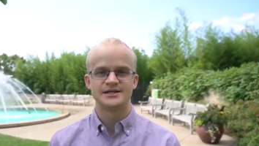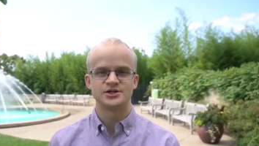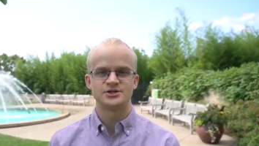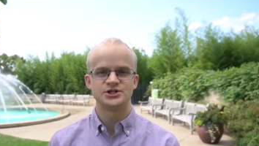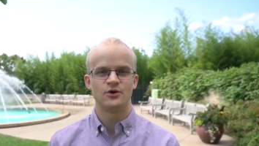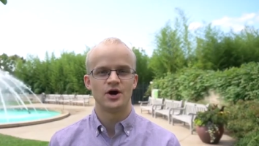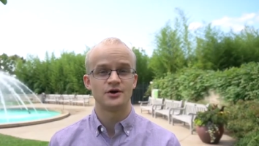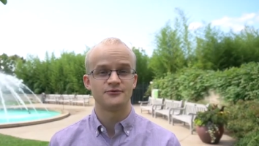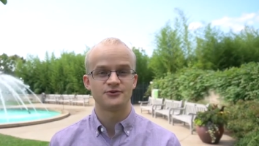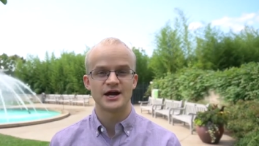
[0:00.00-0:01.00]
It's also
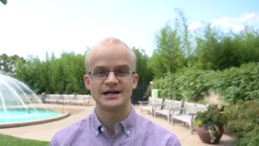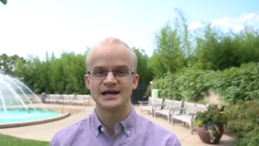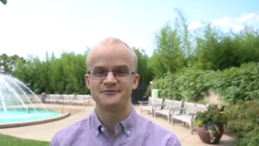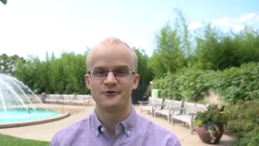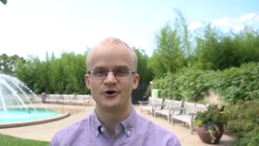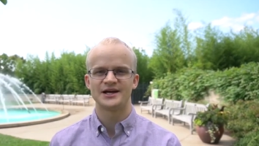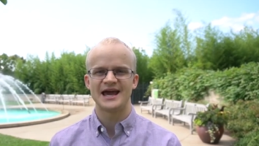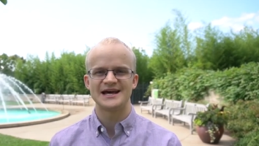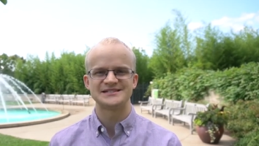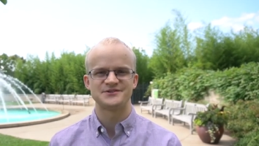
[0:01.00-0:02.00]
our Friday
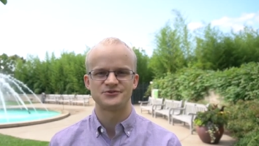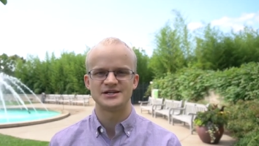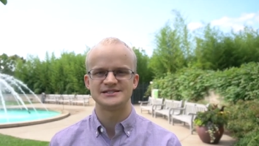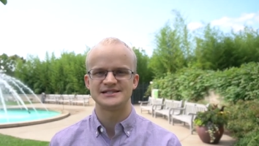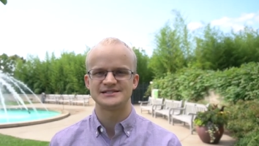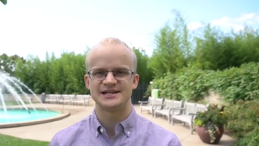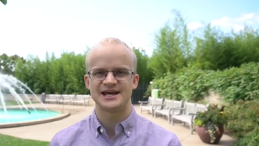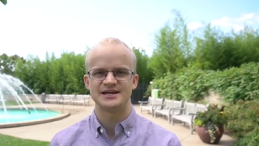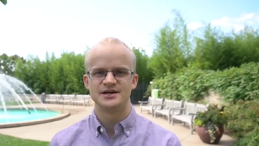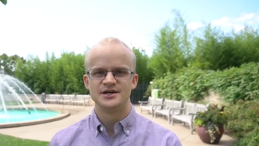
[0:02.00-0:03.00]
forecast frenzy
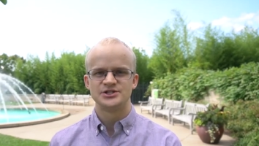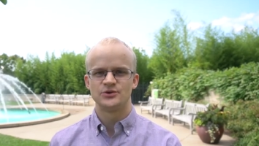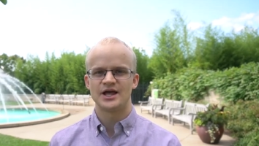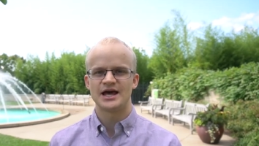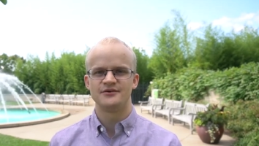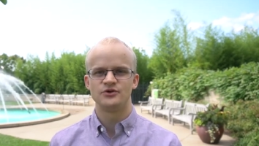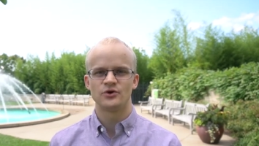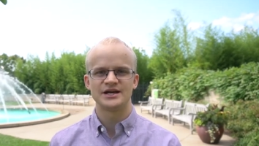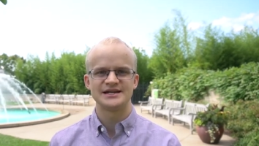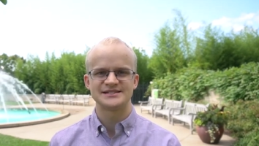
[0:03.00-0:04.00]
today. So we'll have
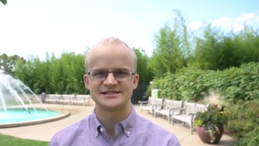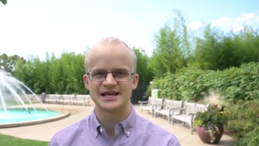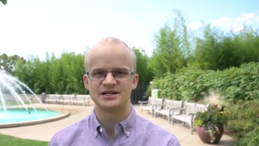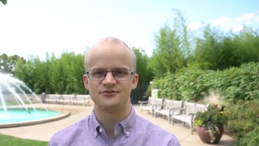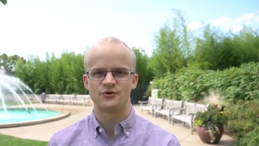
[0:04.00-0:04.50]
your extended